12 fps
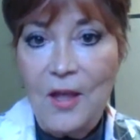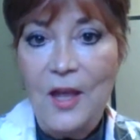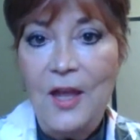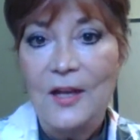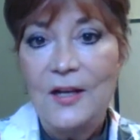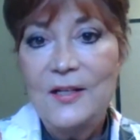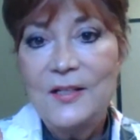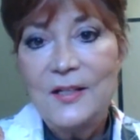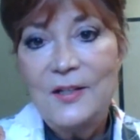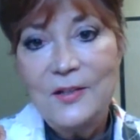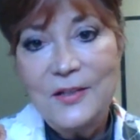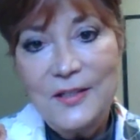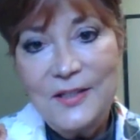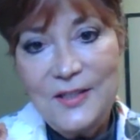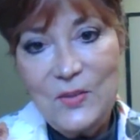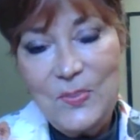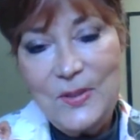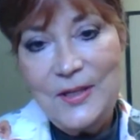And as I looked at
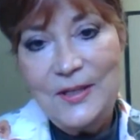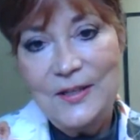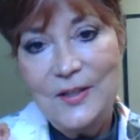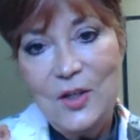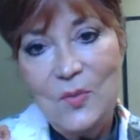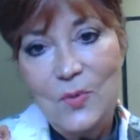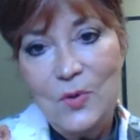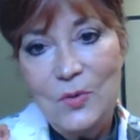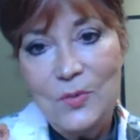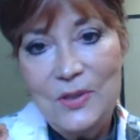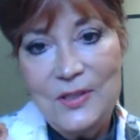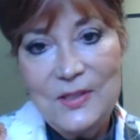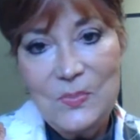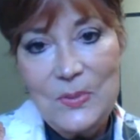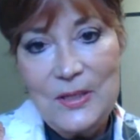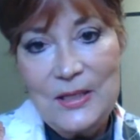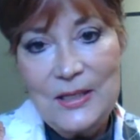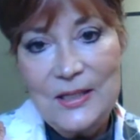this being and communed with this
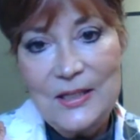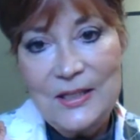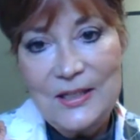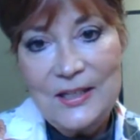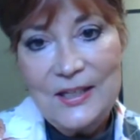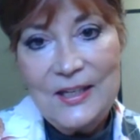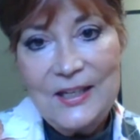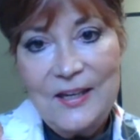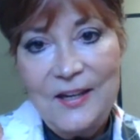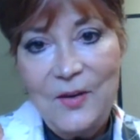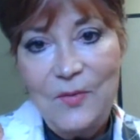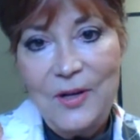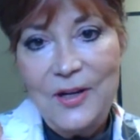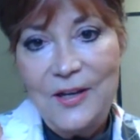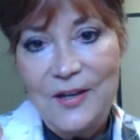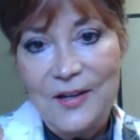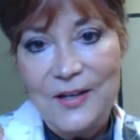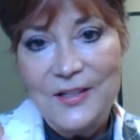being, I
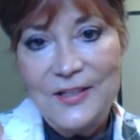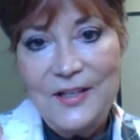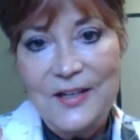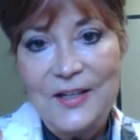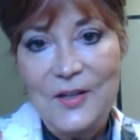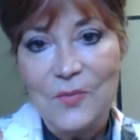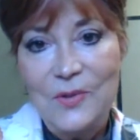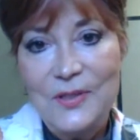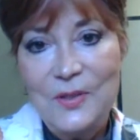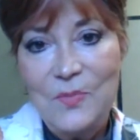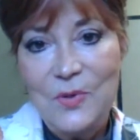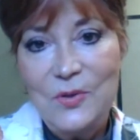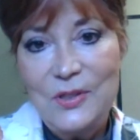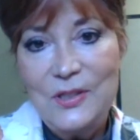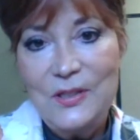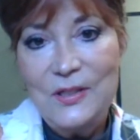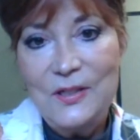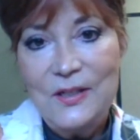recognized that it was the
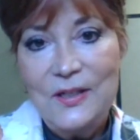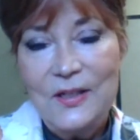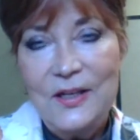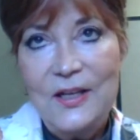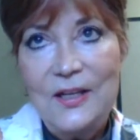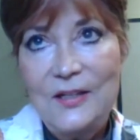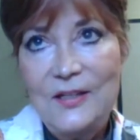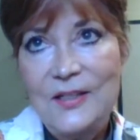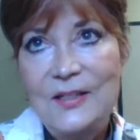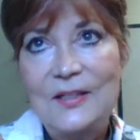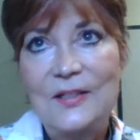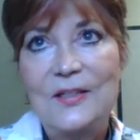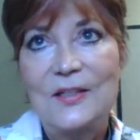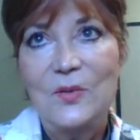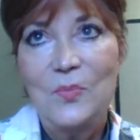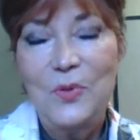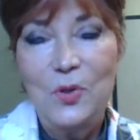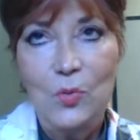most innocent,
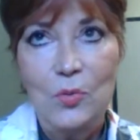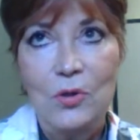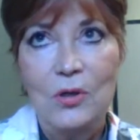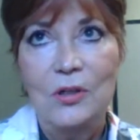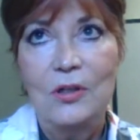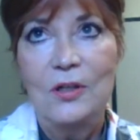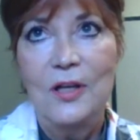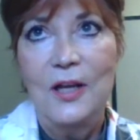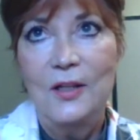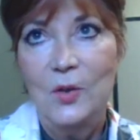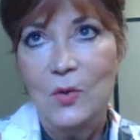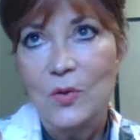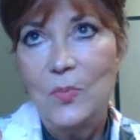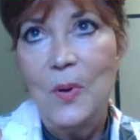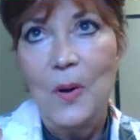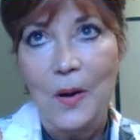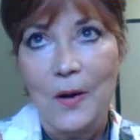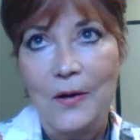pure, and good
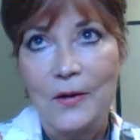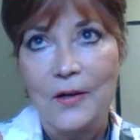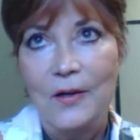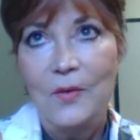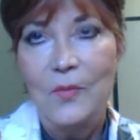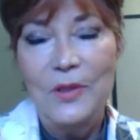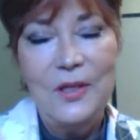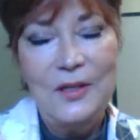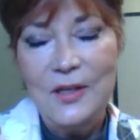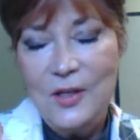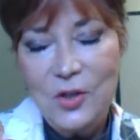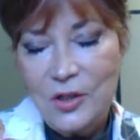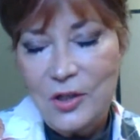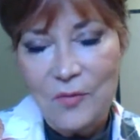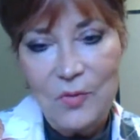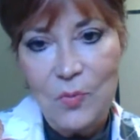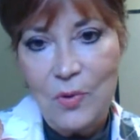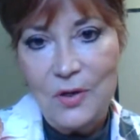part within each and
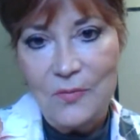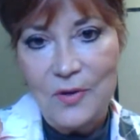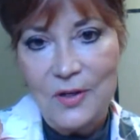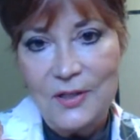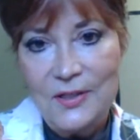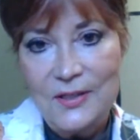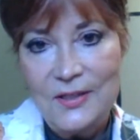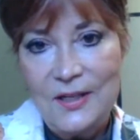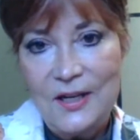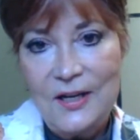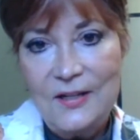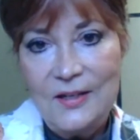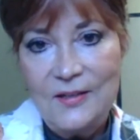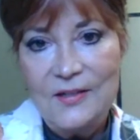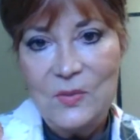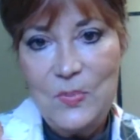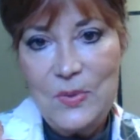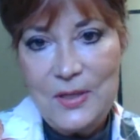every one of us, that
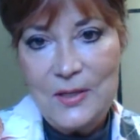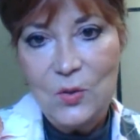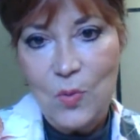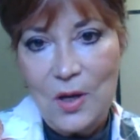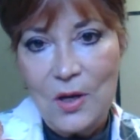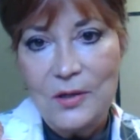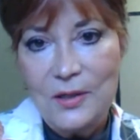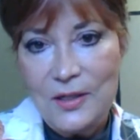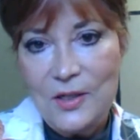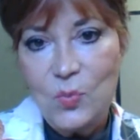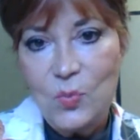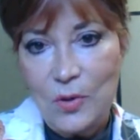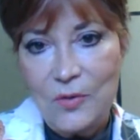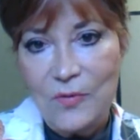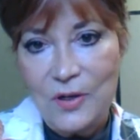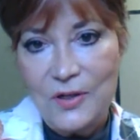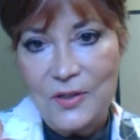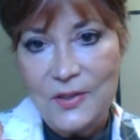this being dwelled in each one of
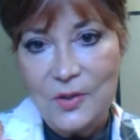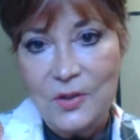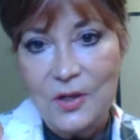us.